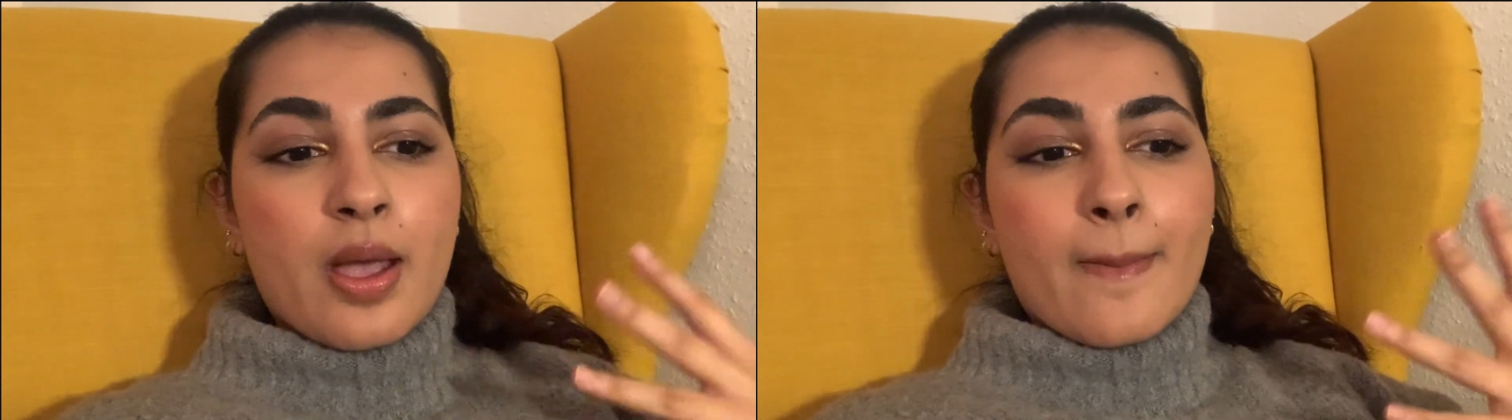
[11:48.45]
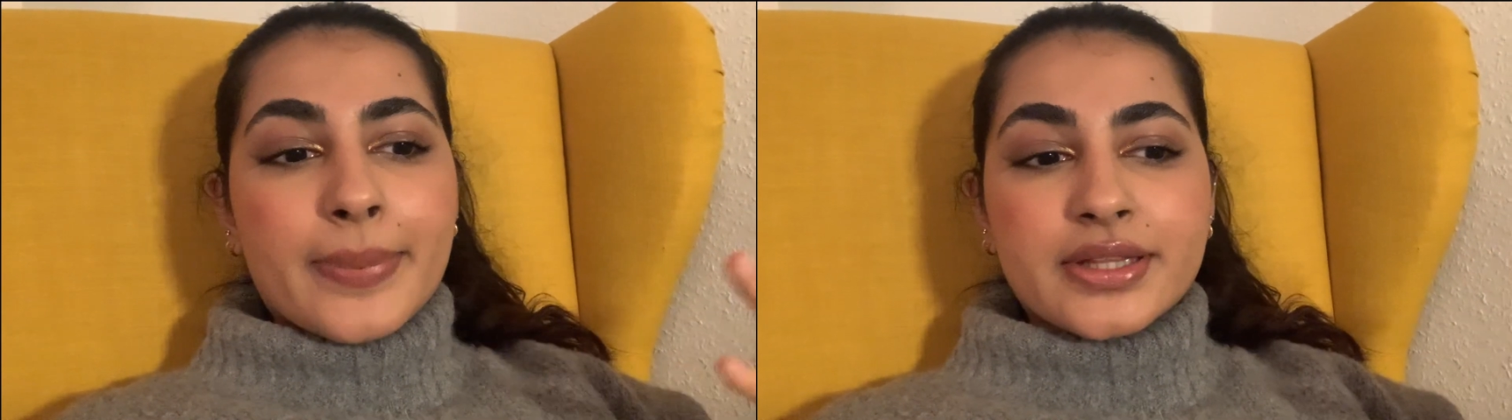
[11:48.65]

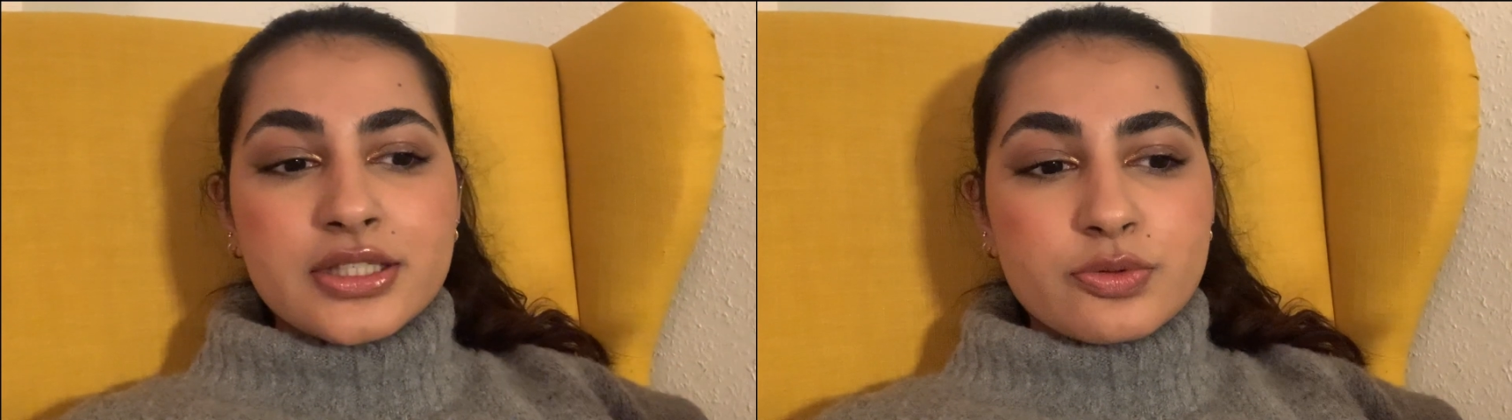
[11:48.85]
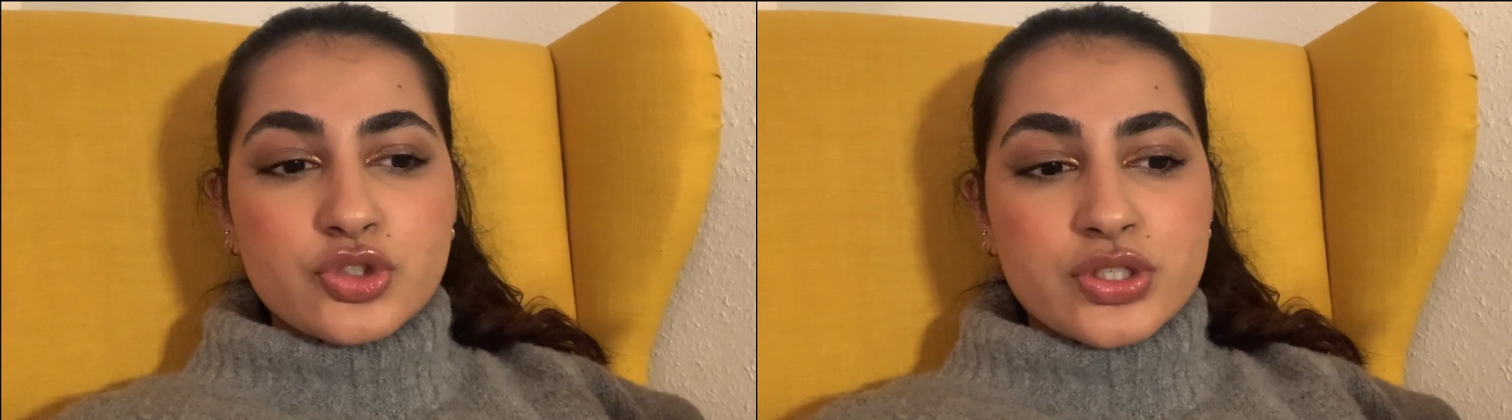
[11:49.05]
But this
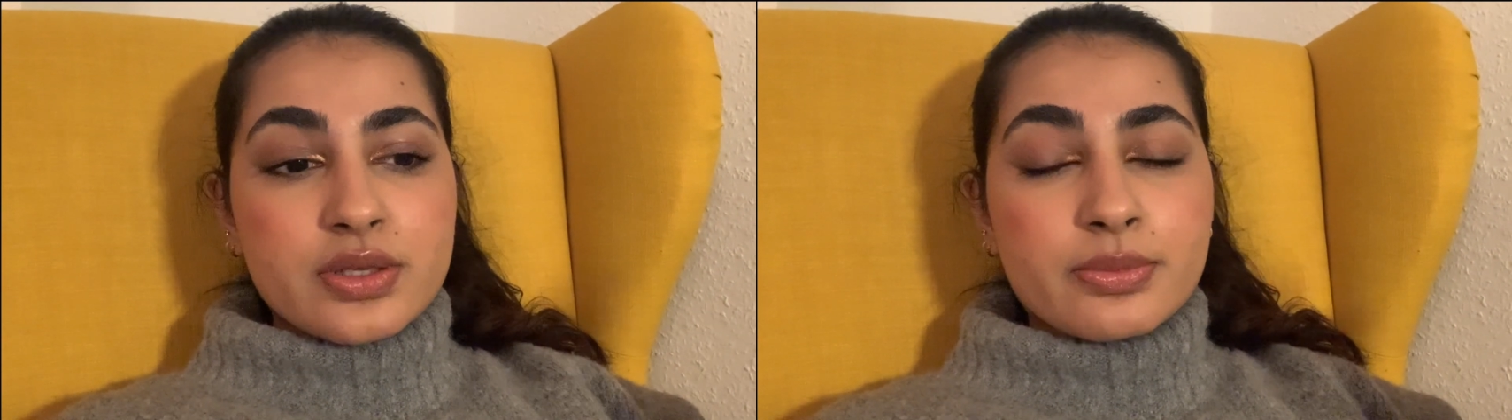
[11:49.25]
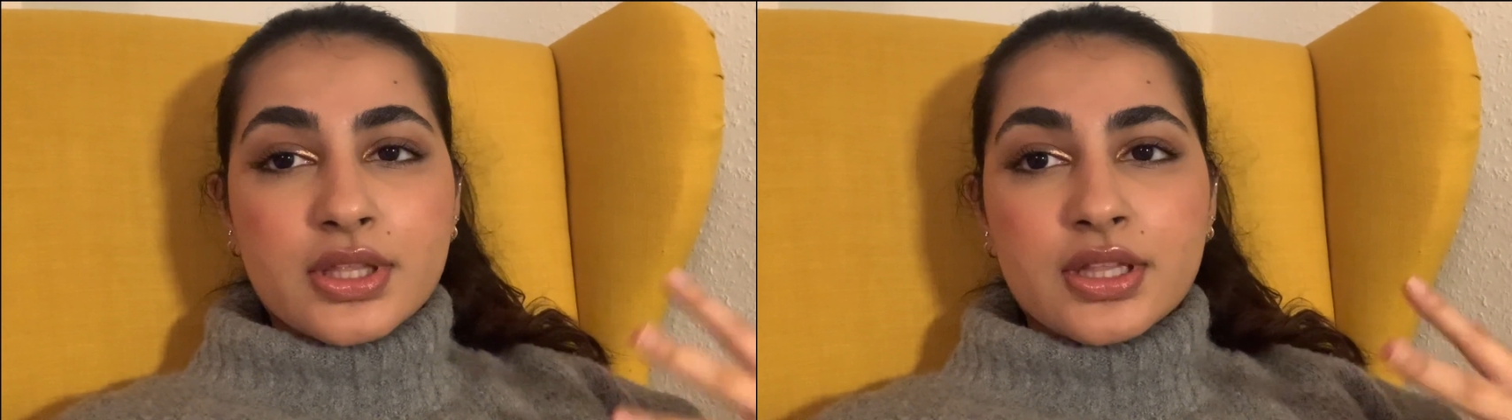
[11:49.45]
was just
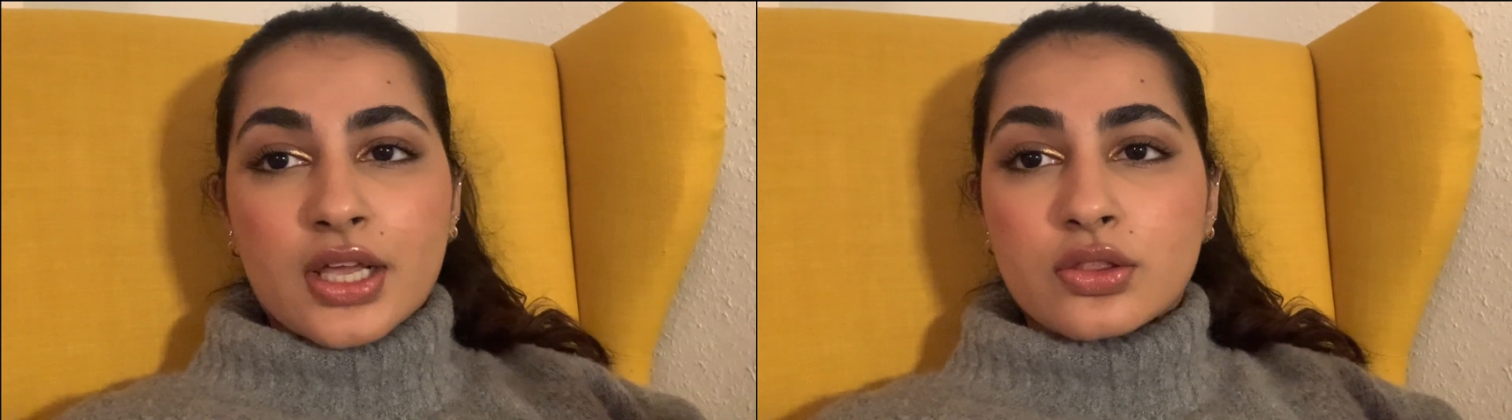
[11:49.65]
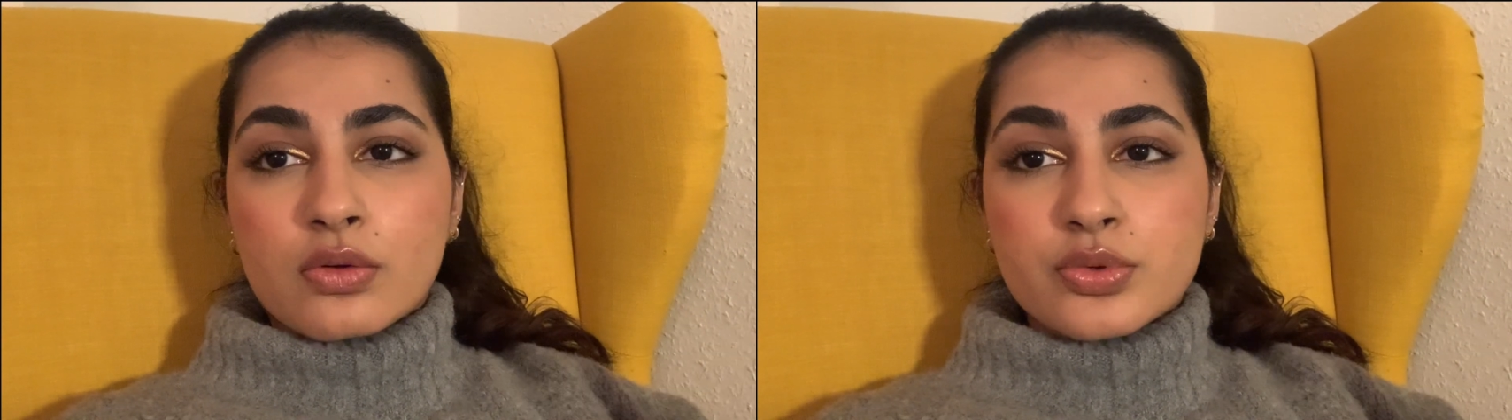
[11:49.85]
something that I
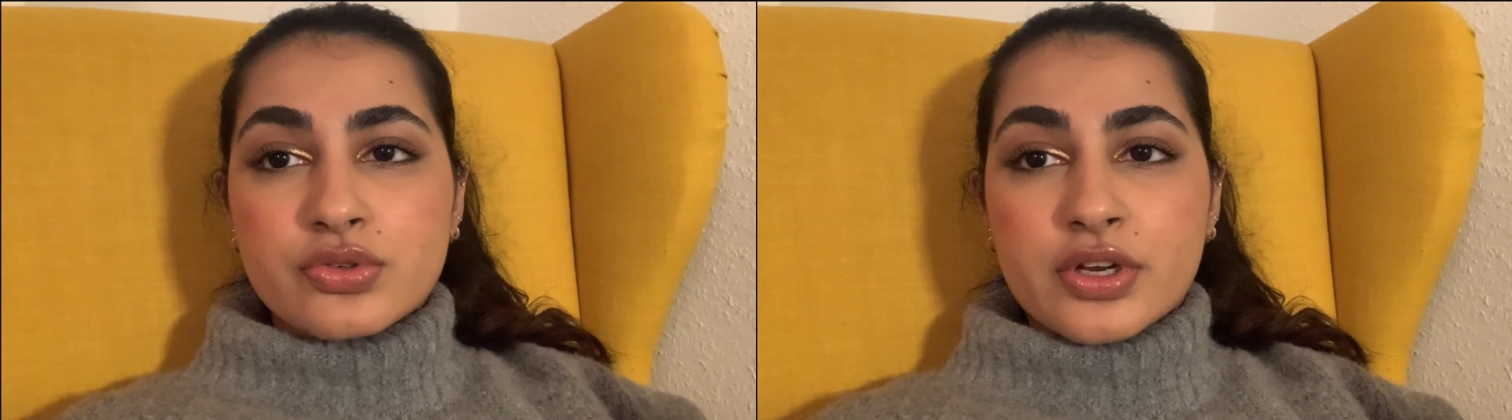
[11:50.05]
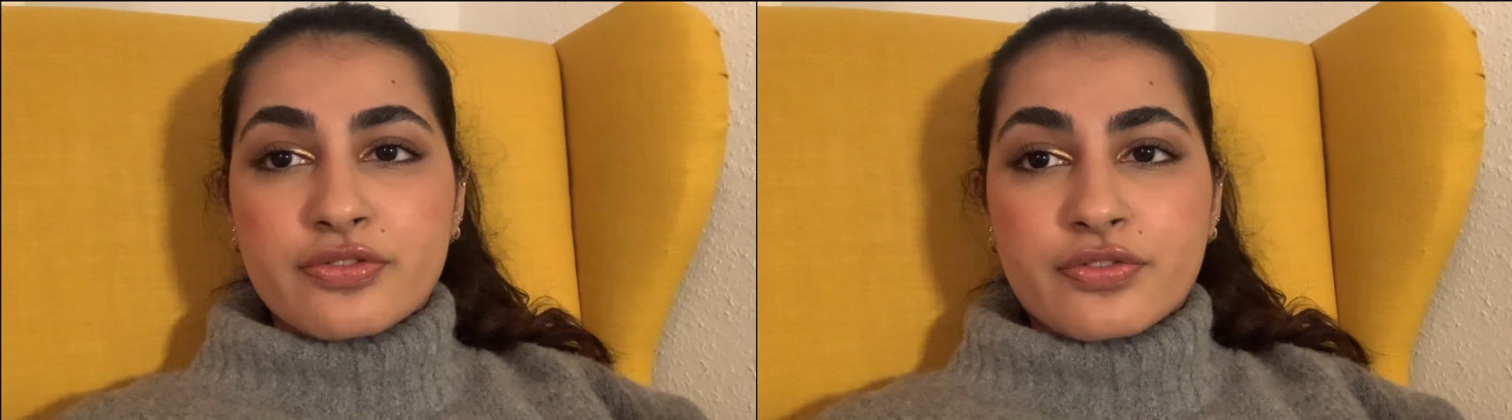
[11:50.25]
thought was
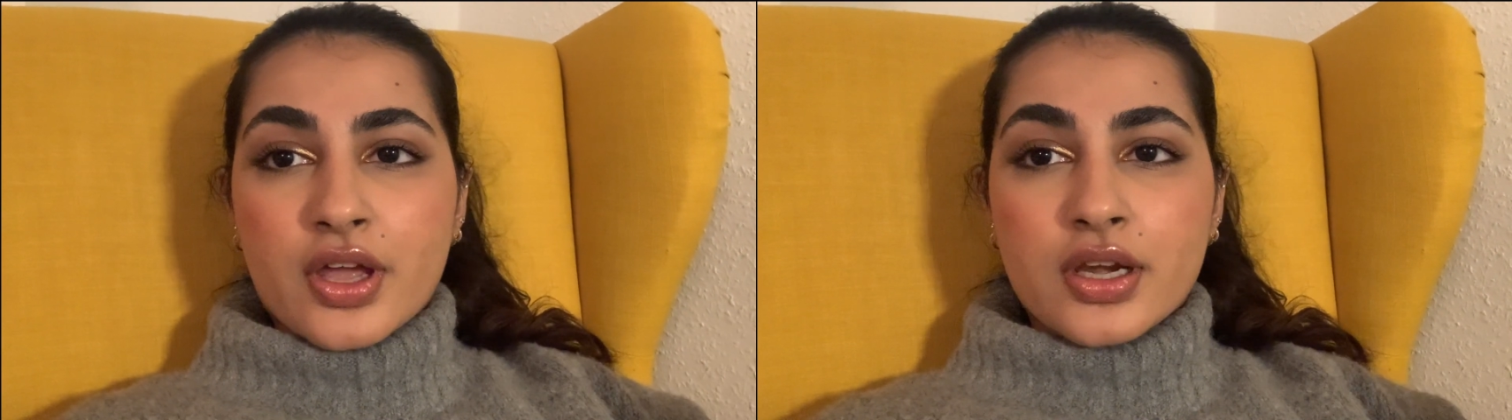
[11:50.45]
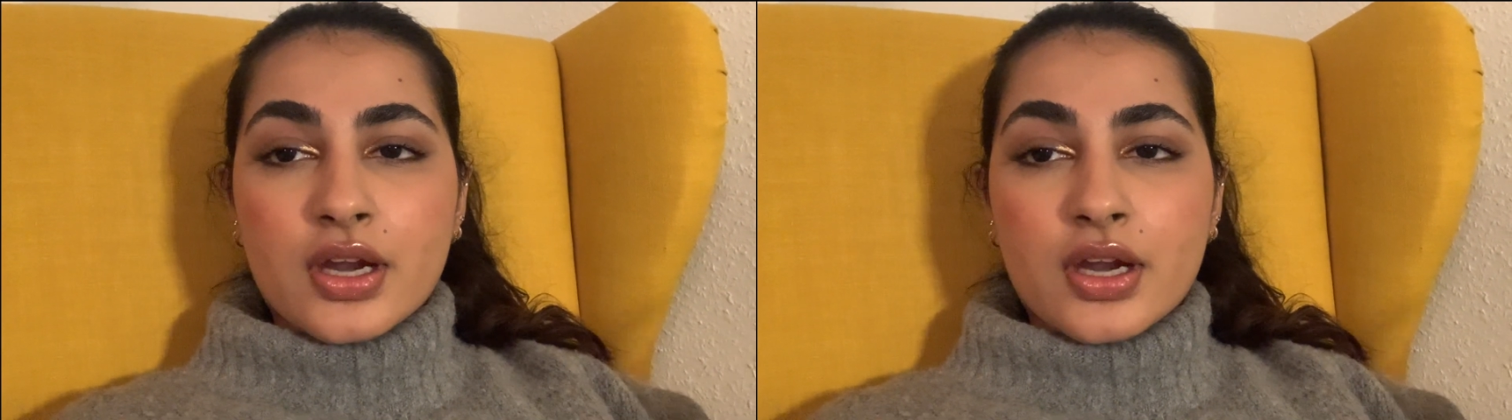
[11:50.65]
really fun.